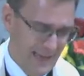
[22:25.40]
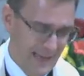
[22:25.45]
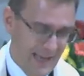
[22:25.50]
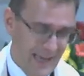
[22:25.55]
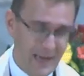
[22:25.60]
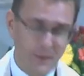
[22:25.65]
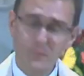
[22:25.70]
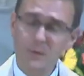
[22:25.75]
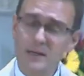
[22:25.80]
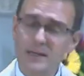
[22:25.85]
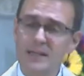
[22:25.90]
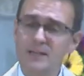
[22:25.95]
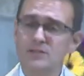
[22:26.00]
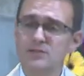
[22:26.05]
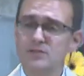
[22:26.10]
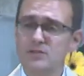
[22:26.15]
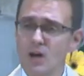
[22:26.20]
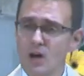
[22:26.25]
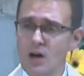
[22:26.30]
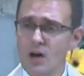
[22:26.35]
And we need
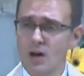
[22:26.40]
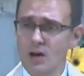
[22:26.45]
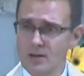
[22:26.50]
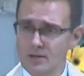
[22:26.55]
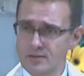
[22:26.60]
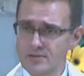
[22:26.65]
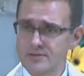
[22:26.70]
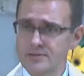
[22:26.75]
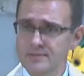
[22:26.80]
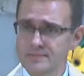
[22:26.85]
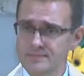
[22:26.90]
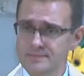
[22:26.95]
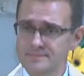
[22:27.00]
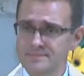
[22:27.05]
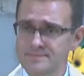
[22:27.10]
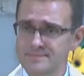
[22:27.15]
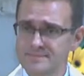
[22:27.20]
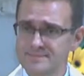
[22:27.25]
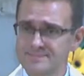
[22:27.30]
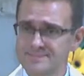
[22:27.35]
songs.
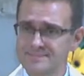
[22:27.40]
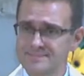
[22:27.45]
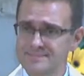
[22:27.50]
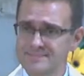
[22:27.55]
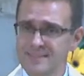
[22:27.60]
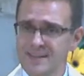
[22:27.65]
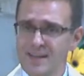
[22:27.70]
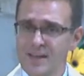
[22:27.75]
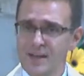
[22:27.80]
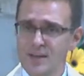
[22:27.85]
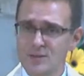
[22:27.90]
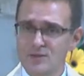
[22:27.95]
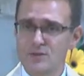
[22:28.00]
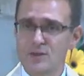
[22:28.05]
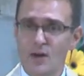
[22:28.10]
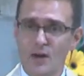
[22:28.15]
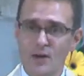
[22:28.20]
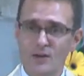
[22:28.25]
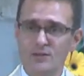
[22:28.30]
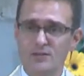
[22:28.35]

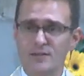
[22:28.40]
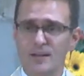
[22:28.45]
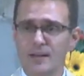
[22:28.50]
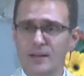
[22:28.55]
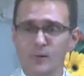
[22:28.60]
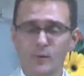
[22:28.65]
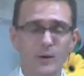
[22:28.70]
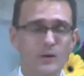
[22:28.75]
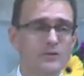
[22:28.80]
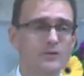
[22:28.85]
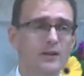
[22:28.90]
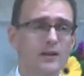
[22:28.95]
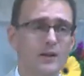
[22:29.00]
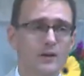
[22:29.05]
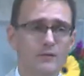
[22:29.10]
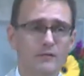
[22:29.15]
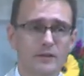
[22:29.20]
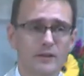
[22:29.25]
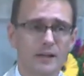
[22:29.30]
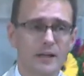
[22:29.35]
Songs like "We Shall
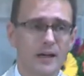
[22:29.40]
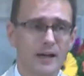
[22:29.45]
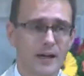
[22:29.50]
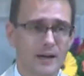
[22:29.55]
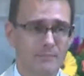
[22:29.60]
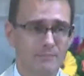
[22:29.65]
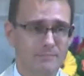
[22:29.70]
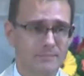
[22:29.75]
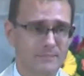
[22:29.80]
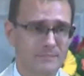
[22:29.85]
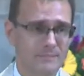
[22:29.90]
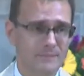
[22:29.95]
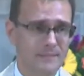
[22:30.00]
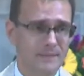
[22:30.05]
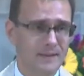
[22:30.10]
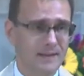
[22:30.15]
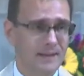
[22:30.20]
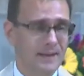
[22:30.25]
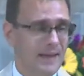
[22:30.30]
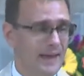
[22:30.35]
Overcome"
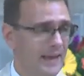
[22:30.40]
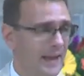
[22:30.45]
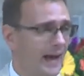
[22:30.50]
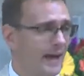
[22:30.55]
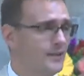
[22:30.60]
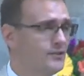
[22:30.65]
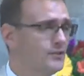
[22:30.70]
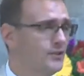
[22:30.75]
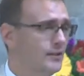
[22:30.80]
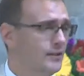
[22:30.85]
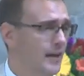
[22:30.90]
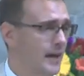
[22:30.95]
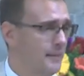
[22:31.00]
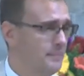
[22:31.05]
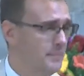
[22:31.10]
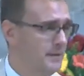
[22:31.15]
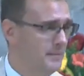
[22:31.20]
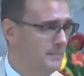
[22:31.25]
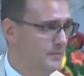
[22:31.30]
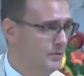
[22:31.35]
and "I Shall Not
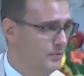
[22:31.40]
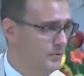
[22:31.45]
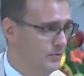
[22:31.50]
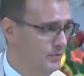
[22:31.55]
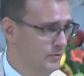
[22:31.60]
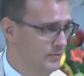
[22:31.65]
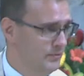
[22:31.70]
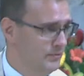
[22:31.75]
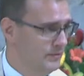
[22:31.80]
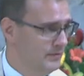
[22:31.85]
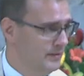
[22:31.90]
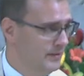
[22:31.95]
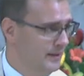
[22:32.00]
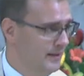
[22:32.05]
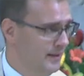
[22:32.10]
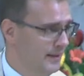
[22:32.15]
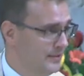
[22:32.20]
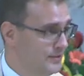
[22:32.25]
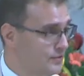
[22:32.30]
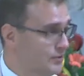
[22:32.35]
Be Moved"
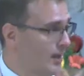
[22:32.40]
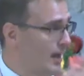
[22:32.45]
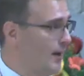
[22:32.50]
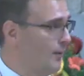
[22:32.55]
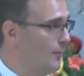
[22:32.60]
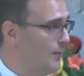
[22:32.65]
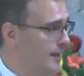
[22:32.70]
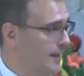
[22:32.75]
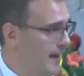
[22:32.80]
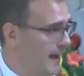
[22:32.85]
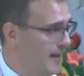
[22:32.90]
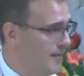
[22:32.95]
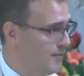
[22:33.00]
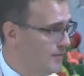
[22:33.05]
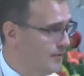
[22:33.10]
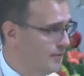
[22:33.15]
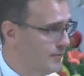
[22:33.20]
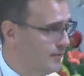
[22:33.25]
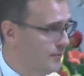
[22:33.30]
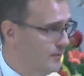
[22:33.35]
and "Shall We Gather
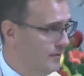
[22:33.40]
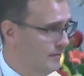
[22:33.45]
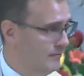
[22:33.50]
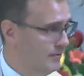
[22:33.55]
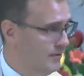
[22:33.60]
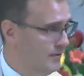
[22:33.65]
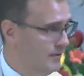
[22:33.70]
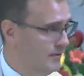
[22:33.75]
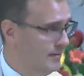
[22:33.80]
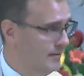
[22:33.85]
at the River."